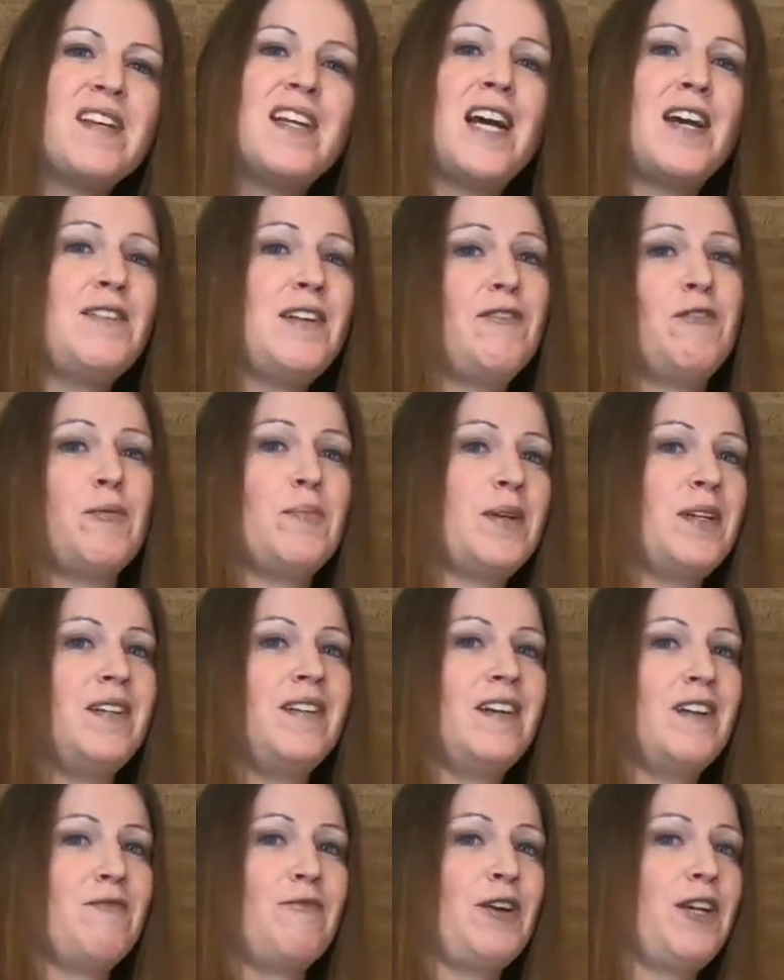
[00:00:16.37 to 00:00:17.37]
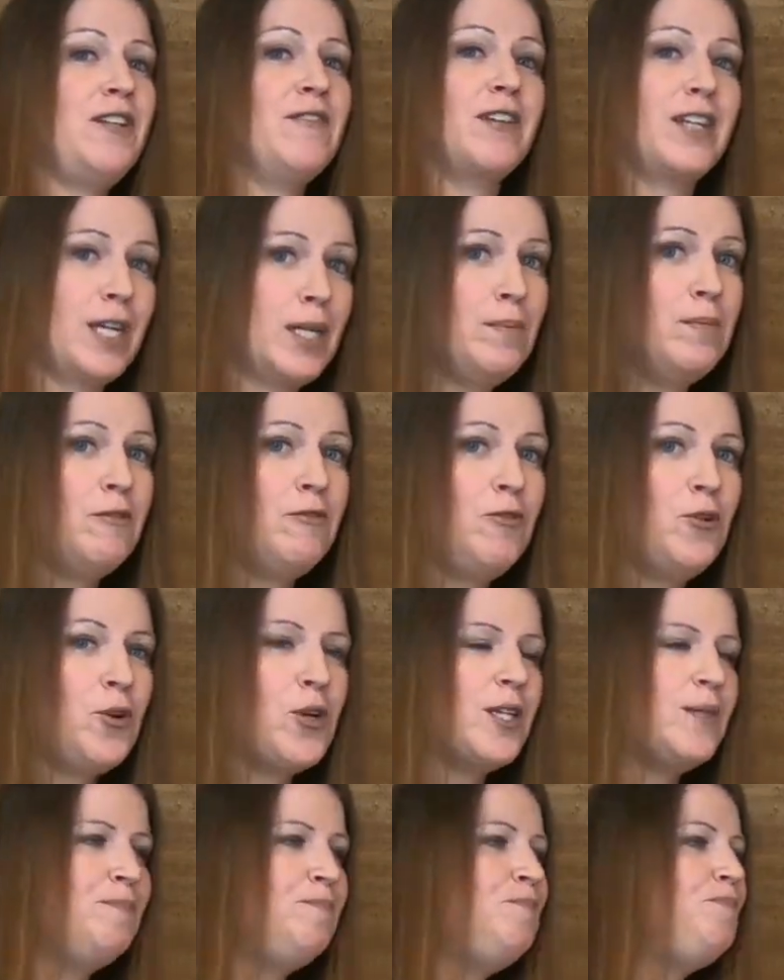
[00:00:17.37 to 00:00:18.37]
and I've never been afraid of a gun
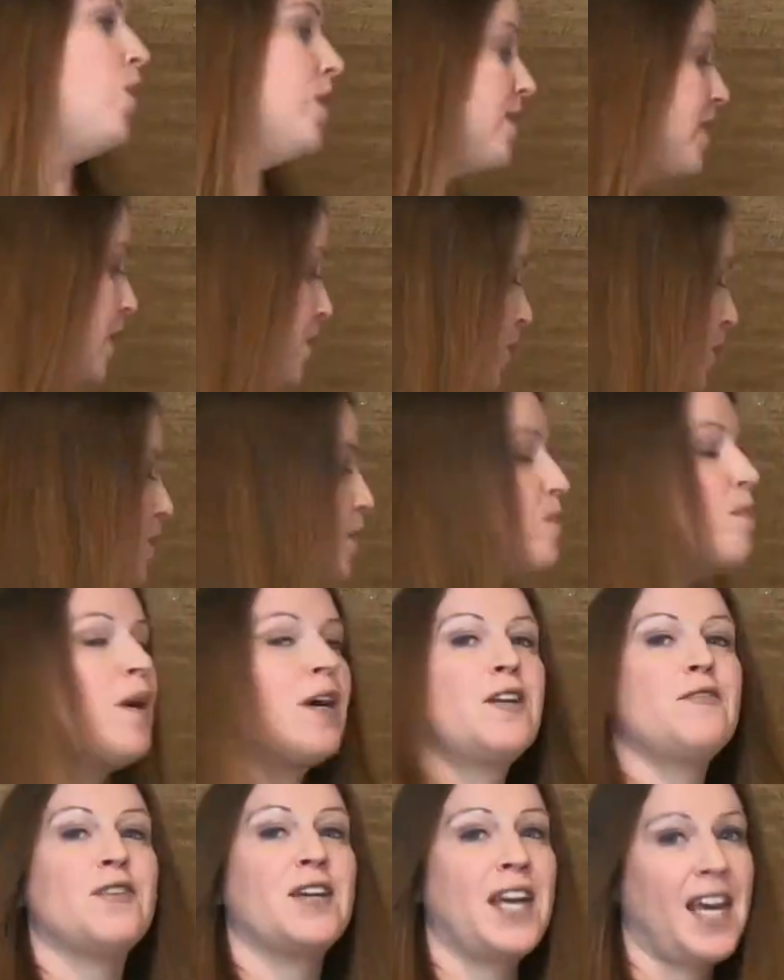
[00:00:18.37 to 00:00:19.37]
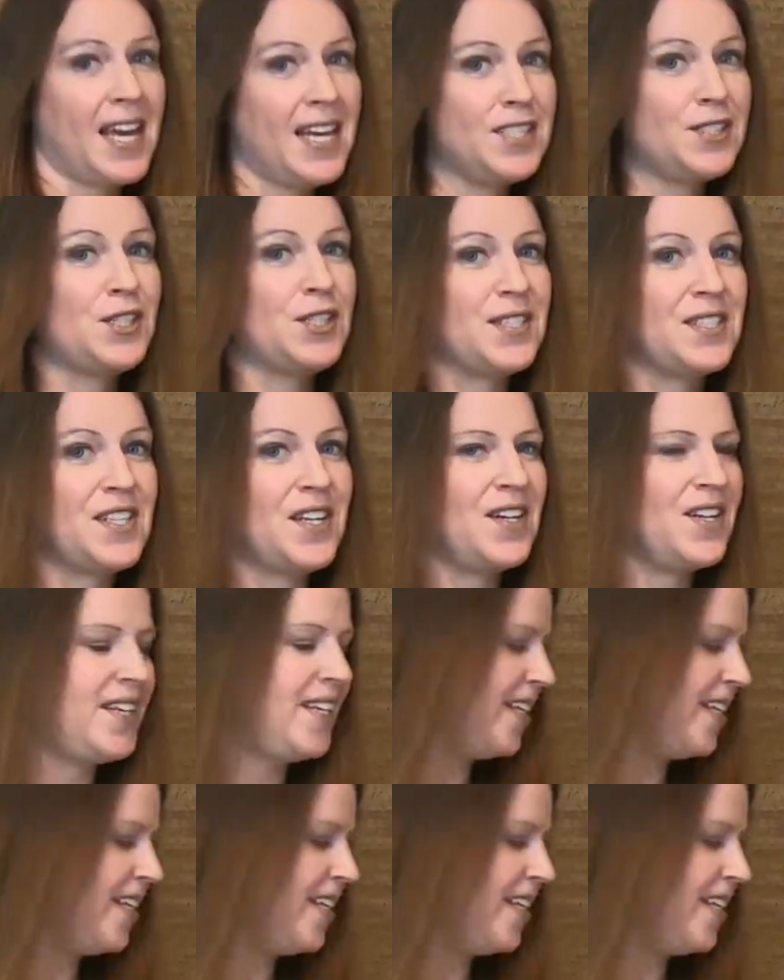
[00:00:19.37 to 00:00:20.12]
before. Once I put the modifications on